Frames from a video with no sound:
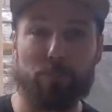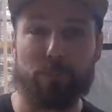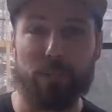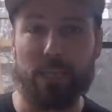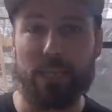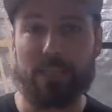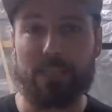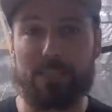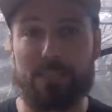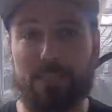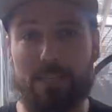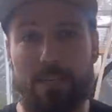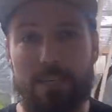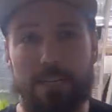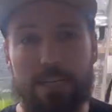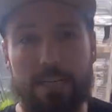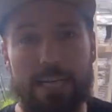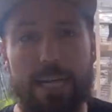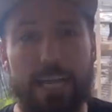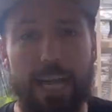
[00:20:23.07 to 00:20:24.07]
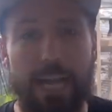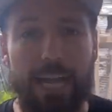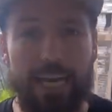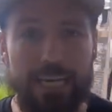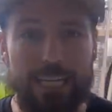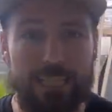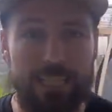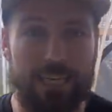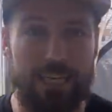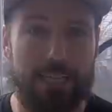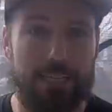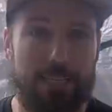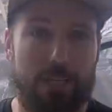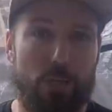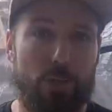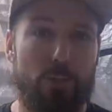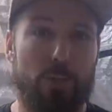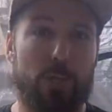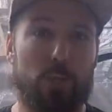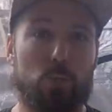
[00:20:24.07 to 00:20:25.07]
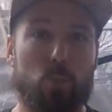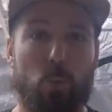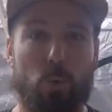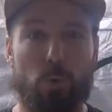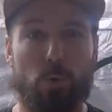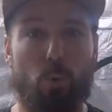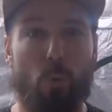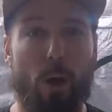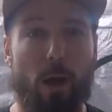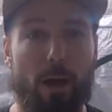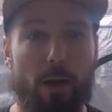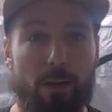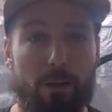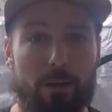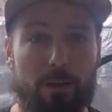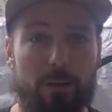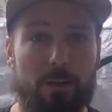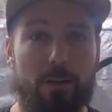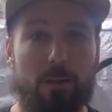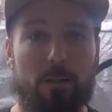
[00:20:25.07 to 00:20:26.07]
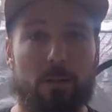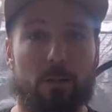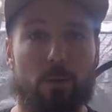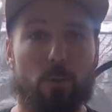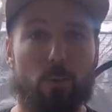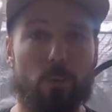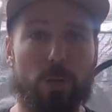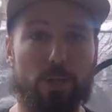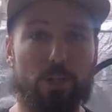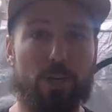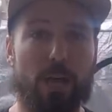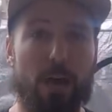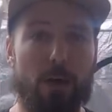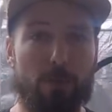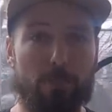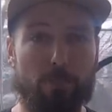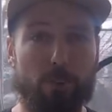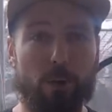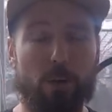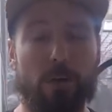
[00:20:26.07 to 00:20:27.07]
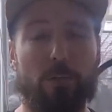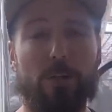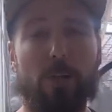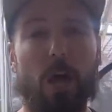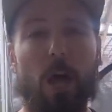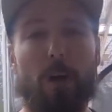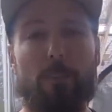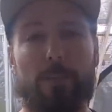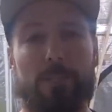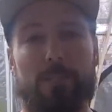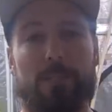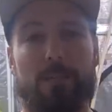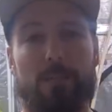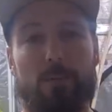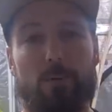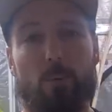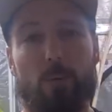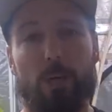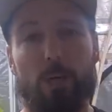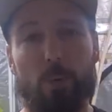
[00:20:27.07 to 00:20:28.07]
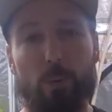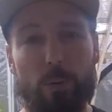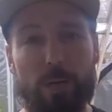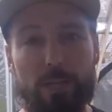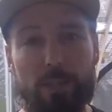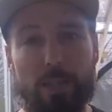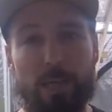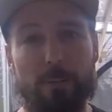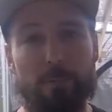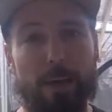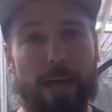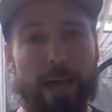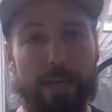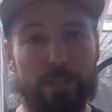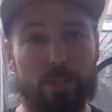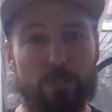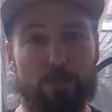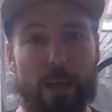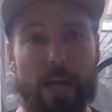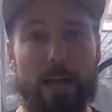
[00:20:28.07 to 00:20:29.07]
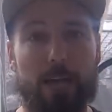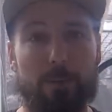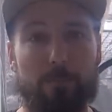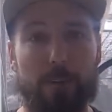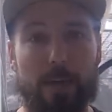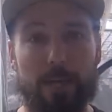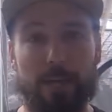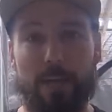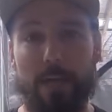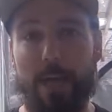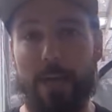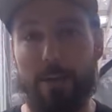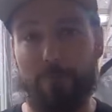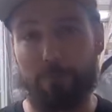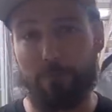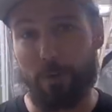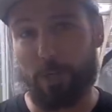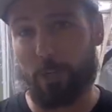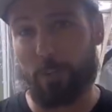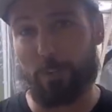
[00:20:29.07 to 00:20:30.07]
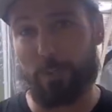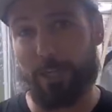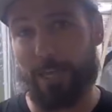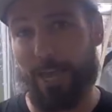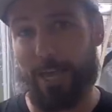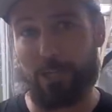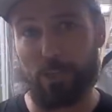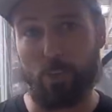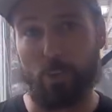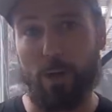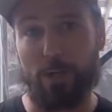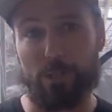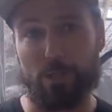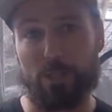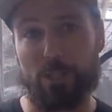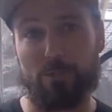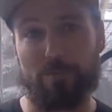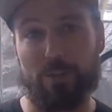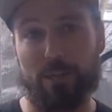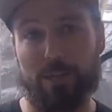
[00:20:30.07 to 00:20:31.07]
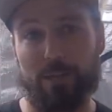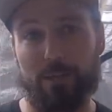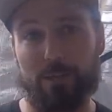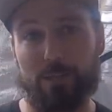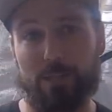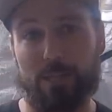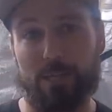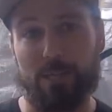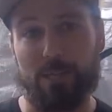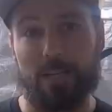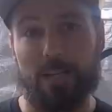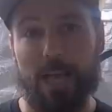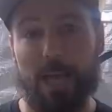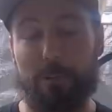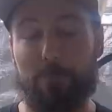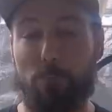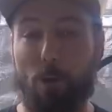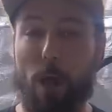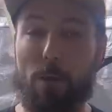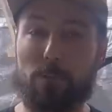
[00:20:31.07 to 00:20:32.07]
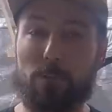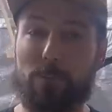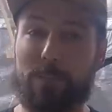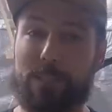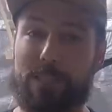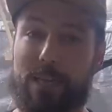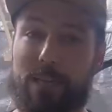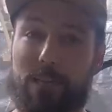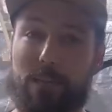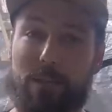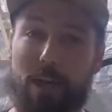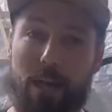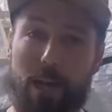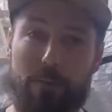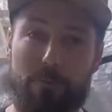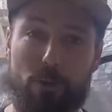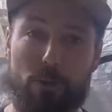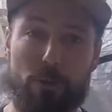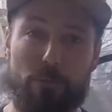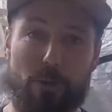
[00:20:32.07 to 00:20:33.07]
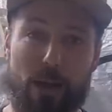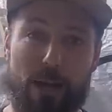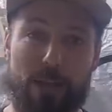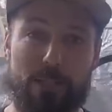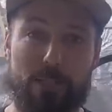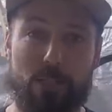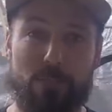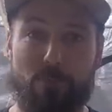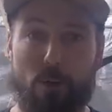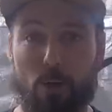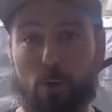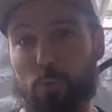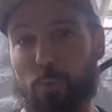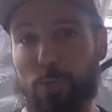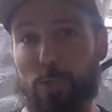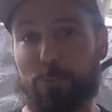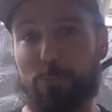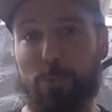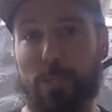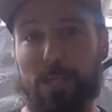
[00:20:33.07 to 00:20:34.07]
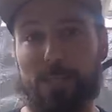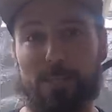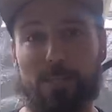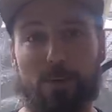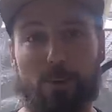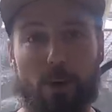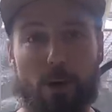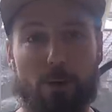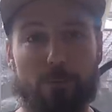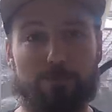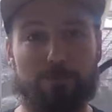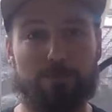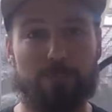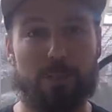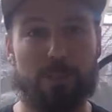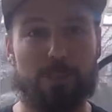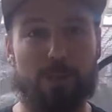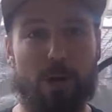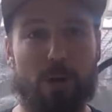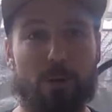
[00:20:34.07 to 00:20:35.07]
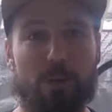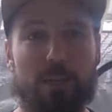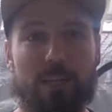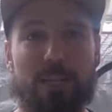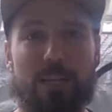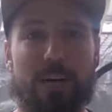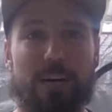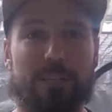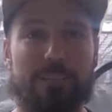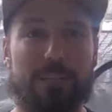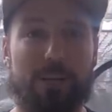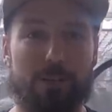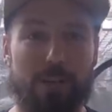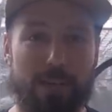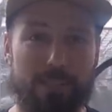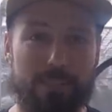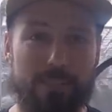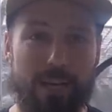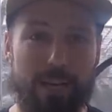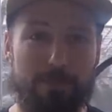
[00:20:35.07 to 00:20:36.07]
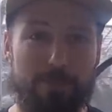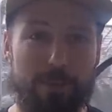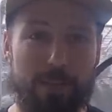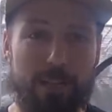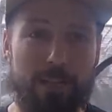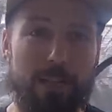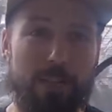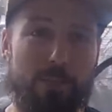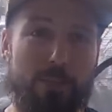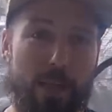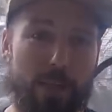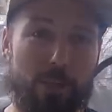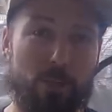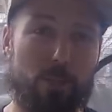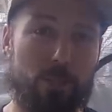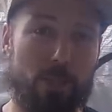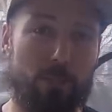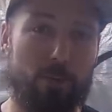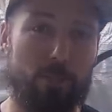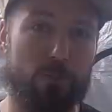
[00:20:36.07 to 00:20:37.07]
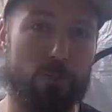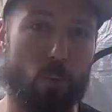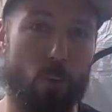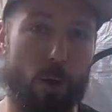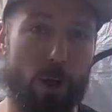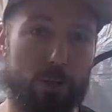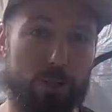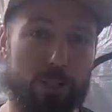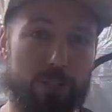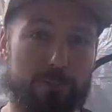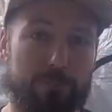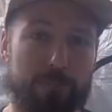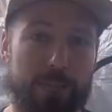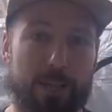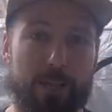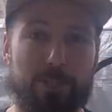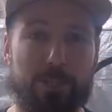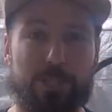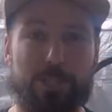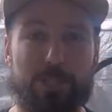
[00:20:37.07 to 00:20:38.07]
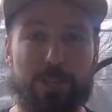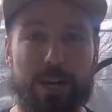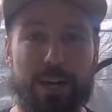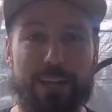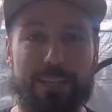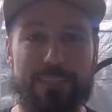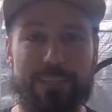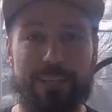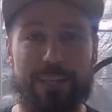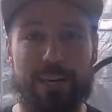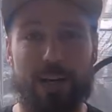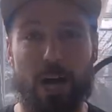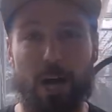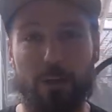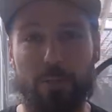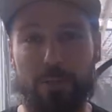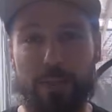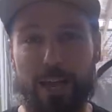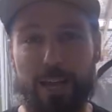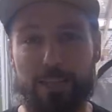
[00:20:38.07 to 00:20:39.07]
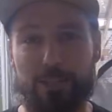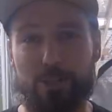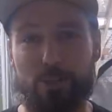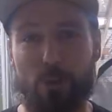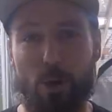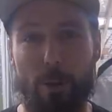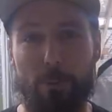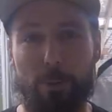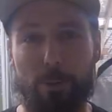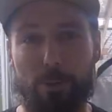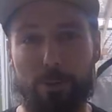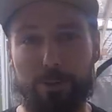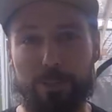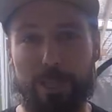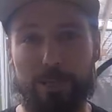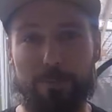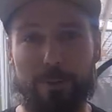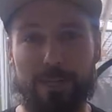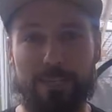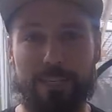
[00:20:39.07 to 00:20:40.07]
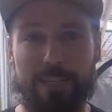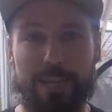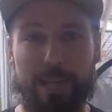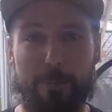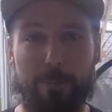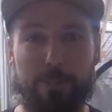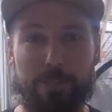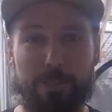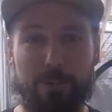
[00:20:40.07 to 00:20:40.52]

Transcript: our own beans. Anything that you think is worthwhile. Reach out, put it in the comments here. We're going to read them, answer back, make frequently asked questions videos and probably take a lot of your advice as far as which plants to grow. So until next time, thank you so much for watching and I'll see you guys on the next Tropical 10x10